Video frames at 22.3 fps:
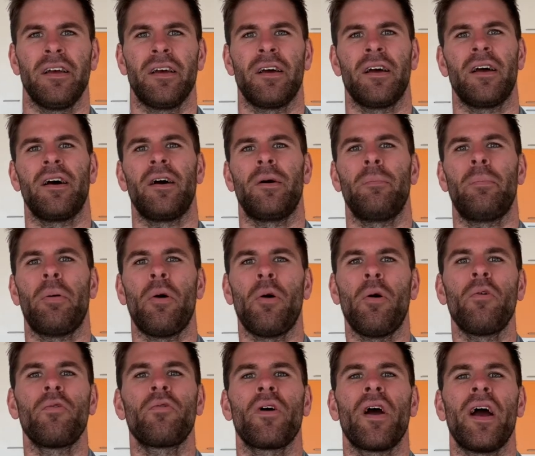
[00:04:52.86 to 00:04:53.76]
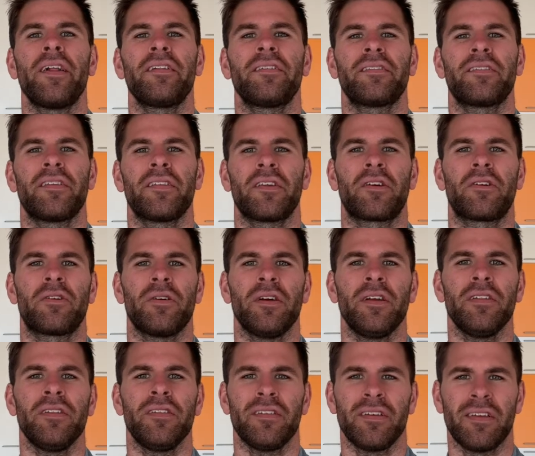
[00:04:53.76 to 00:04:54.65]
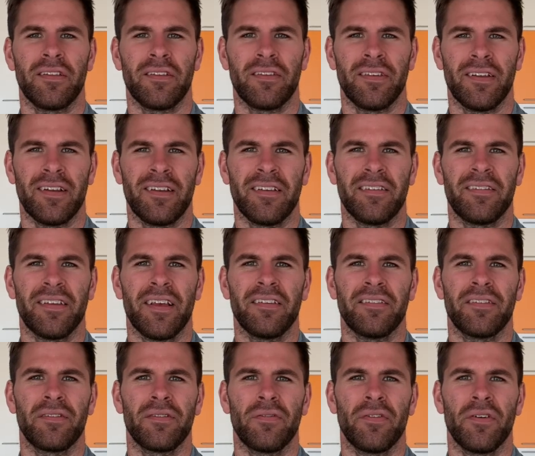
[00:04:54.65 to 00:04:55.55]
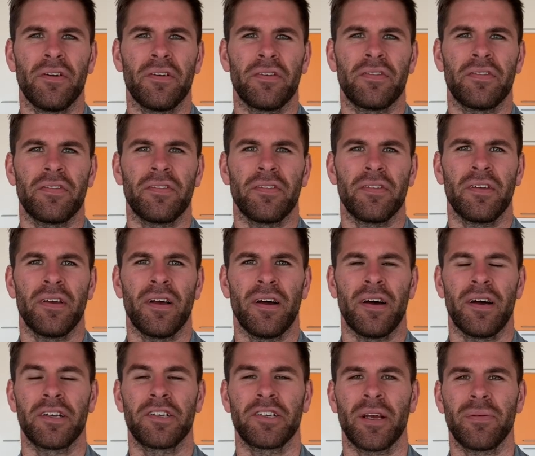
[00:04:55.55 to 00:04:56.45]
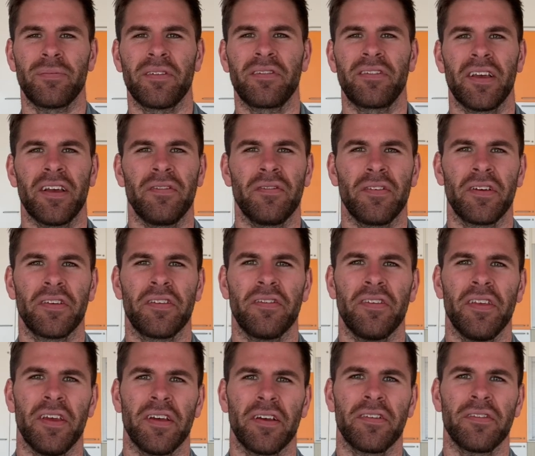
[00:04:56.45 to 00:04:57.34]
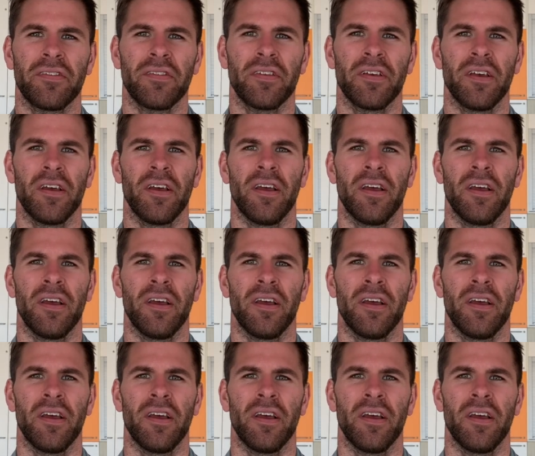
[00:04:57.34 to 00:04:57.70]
Paul writes to the Corinthians and he says in chapter 10, verse 6,